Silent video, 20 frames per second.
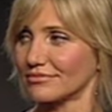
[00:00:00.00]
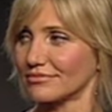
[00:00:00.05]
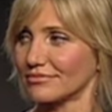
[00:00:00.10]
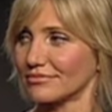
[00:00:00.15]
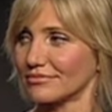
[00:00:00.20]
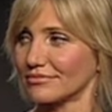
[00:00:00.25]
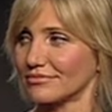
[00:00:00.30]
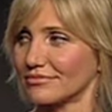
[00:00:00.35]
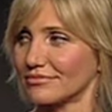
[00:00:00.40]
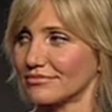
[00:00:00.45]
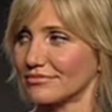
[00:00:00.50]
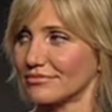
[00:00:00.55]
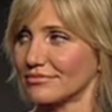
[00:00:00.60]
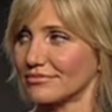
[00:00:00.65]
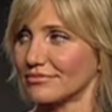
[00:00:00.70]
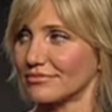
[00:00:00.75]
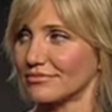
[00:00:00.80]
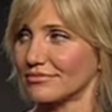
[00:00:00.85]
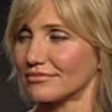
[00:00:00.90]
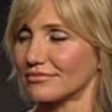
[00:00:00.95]

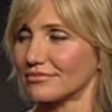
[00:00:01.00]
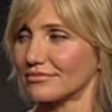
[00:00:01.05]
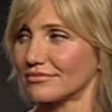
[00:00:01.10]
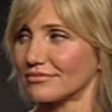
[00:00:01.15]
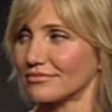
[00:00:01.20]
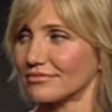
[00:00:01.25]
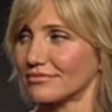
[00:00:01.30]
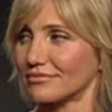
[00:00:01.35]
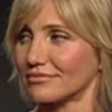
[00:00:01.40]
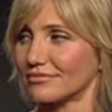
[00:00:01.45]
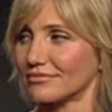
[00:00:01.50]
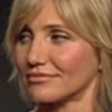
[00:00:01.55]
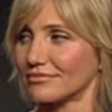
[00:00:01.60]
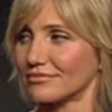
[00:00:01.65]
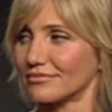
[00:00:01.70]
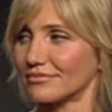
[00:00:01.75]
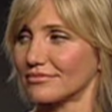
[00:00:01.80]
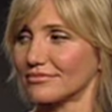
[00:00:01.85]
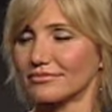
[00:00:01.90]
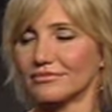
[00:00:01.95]

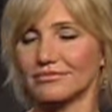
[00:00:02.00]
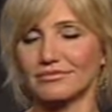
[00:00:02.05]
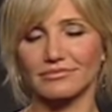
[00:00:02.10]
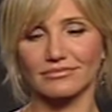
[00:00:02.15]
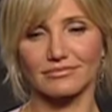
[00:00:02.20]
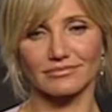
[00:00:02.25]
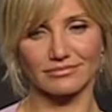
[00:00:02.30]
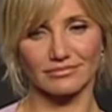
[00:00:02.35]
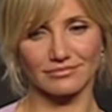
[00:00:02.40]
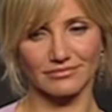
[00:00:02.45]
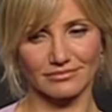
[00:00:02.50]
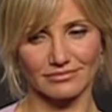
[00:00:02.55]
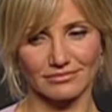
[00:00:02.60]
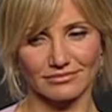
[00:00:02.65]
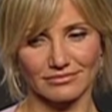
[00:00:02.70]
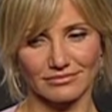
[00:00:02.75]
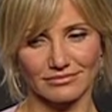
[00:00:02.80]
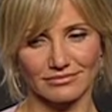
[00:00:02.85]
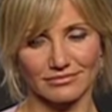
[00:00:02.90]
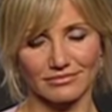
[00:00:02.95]

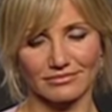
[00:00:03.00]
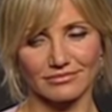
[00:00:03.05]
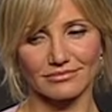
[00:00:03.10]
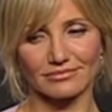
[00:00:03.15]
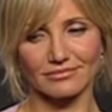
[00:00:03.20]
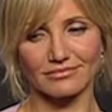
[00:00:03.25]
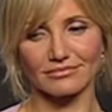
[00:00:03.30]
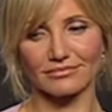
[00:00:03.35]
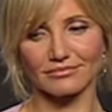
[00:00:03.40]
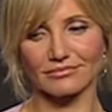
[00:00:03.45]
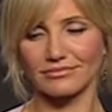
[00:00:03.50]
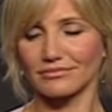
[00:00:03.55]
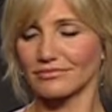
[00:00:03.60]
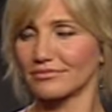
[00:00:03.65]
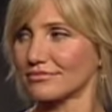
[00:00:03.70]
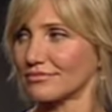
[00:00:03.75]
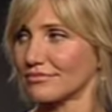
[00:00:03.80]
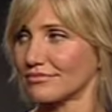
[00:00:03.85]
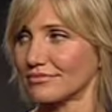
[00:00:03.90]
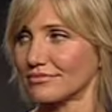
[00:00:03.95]

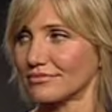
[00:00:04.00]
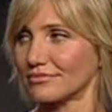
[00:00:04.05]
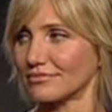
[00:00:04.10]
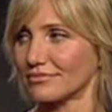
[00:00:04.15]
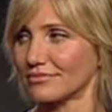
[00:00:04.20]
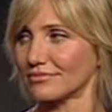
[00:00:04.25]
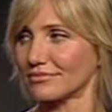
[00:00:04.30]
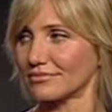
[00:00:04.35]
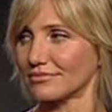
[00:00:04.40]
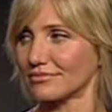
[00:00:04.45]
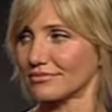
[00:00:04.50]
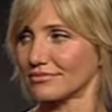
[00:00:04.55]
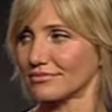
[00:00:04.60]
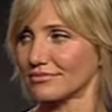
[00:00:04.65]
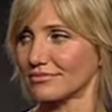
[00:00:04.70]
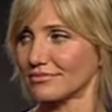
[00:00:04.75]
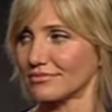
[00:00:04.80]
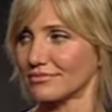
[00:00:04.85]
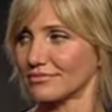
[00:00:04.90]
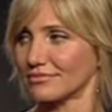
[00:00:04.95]

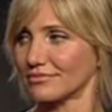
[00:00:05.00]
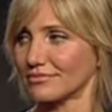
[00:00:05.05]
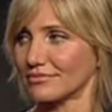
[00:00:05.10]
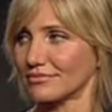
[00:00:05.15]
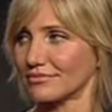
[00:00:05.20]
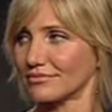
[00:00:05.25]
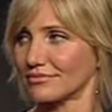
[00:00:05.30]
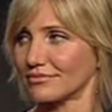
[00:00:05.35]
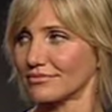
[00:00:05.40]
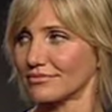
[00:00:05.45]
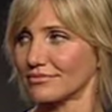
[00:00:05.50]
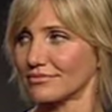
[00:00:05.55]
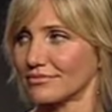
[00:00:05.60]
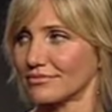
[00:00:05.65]
(silent)